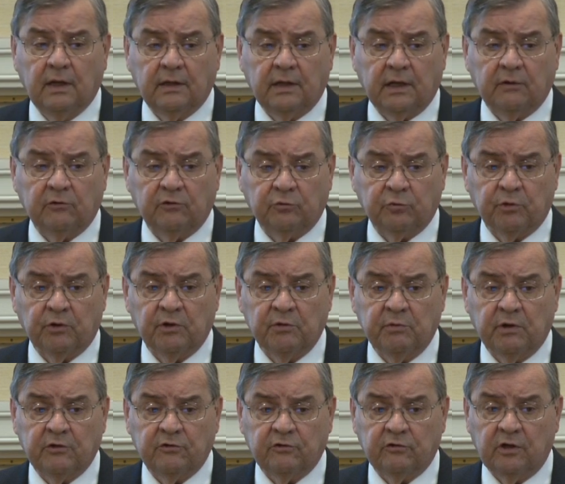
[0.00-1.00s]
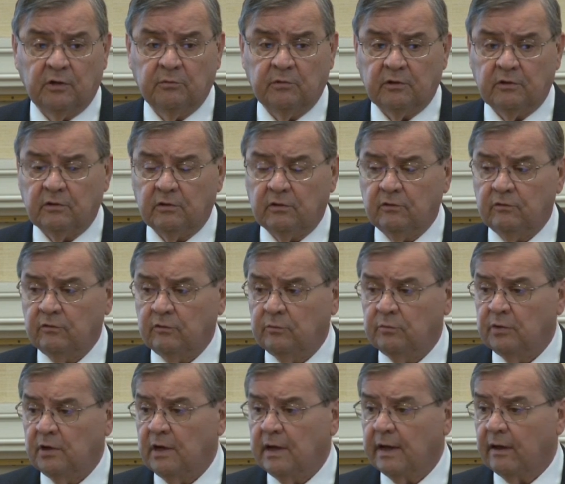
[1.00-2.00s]
that was pretty much limited to
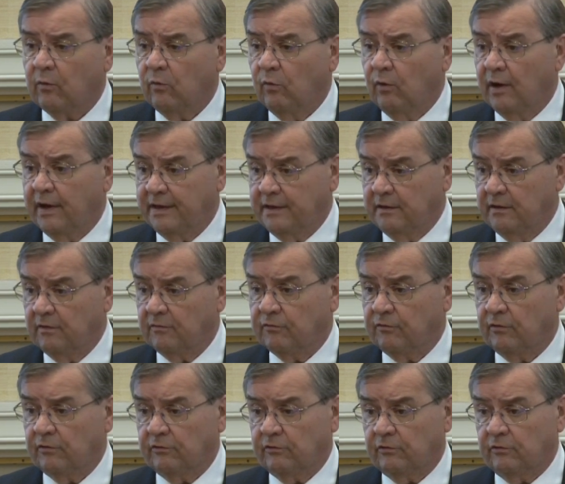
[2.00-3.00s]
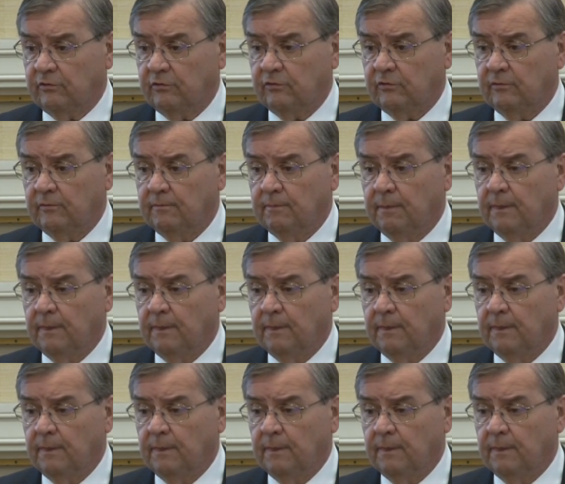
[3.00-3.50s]
black-white differences.